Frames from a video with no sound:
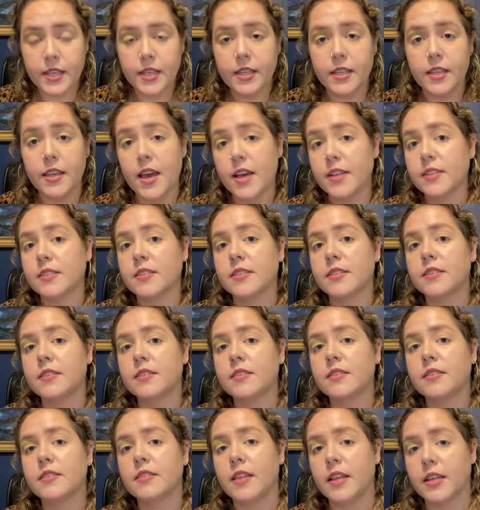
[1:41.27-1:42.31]
yes,
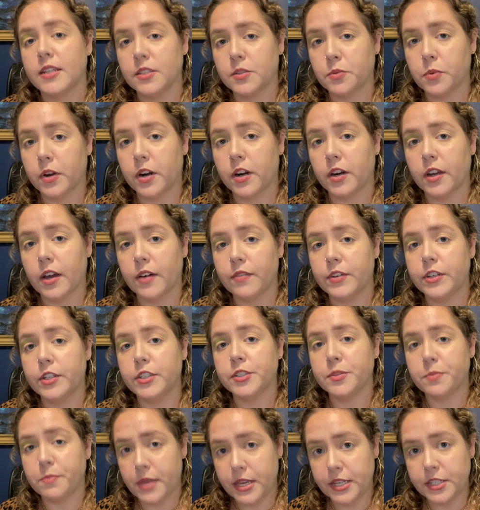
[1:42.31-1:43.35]
that is what our
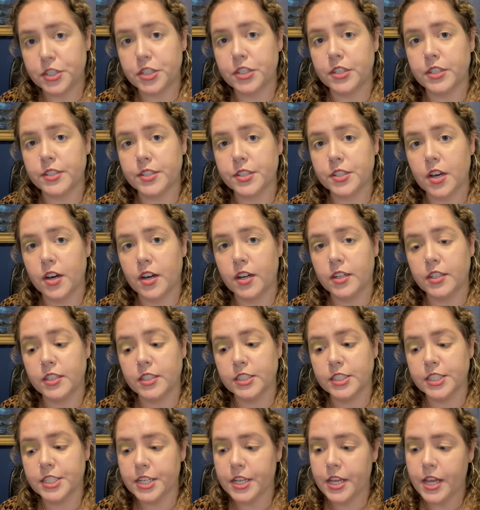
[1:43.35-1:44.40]
governor's mansion is
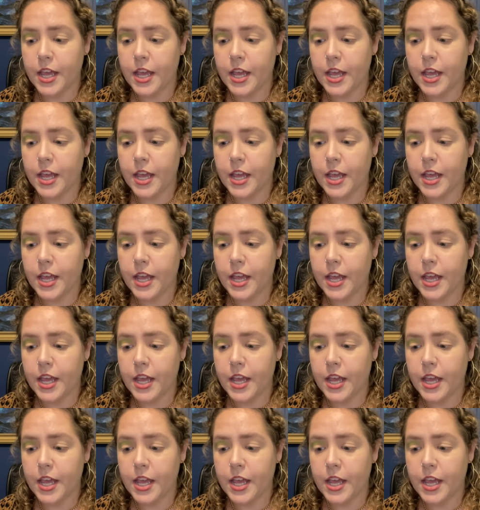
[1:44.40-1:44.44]
called,